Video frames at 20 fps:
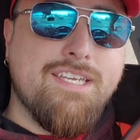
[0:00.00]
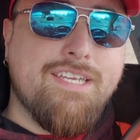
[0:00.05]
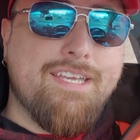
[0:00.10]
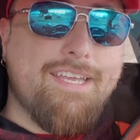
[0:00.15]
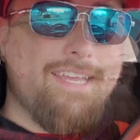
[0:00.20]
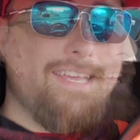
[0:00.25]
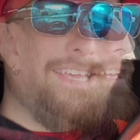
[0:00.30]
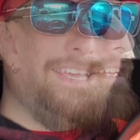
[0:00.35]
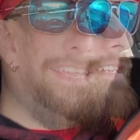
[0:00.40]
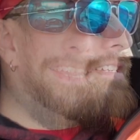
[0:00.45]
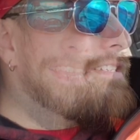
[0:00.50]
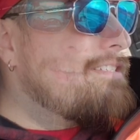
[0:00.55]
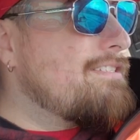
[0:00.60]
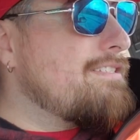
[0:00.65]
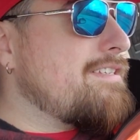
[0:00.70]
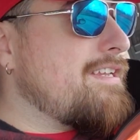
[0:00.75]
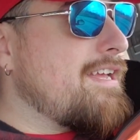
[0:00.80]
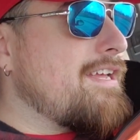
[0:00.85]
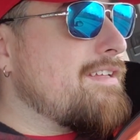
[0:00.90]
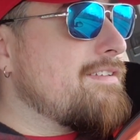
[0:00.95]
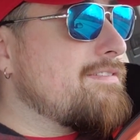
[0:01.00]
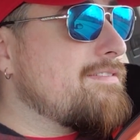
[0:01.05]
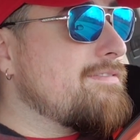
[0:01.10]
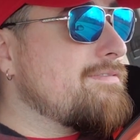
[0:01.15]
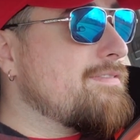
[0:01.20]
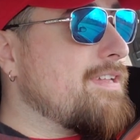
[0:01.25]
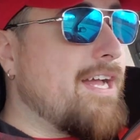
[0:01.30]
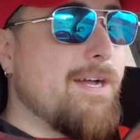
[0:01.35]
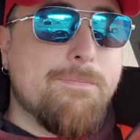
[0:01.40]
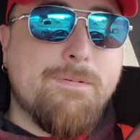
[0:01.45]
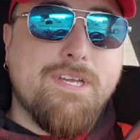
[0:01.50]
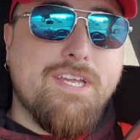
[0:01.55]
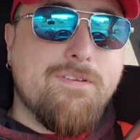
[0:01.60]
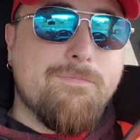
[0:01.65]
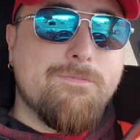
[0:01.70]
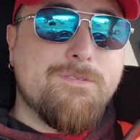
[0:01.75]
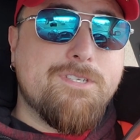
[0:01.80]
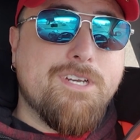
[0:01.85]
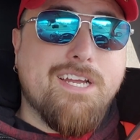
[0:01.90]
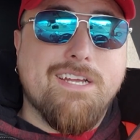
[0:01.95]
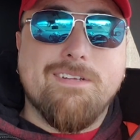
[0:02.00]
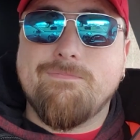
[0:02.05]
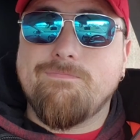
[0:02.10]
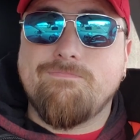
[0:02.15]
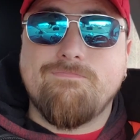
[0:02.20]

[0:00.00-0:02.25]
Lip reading: And yeah, I'm gonna give them a try.